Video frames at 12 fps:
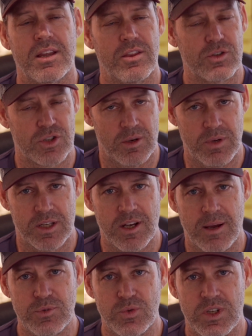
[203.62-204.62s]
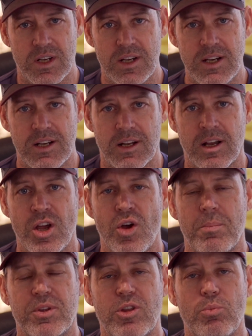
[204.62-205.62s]
There's going to be times when you need it,
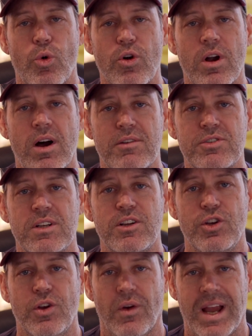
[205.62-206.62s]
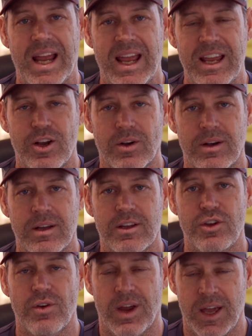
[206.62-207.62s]
but the more often you're anchored,
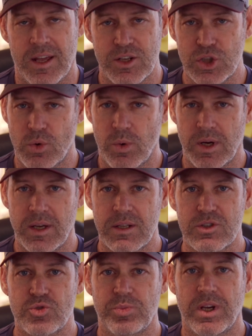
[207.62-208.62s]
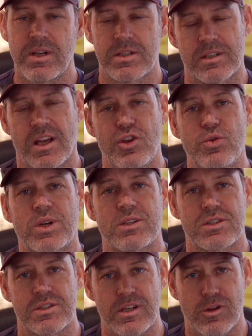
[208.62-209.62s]
your head is quiet in space, and you can
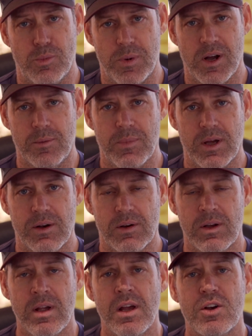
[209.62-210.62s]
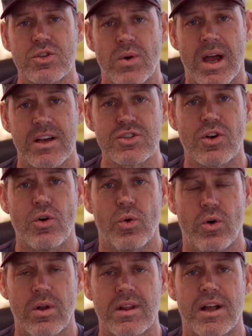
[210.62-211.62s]
see the puck better. So, as a
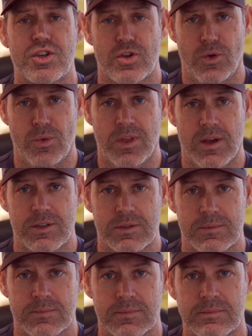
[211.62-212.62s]
goal, let's do this.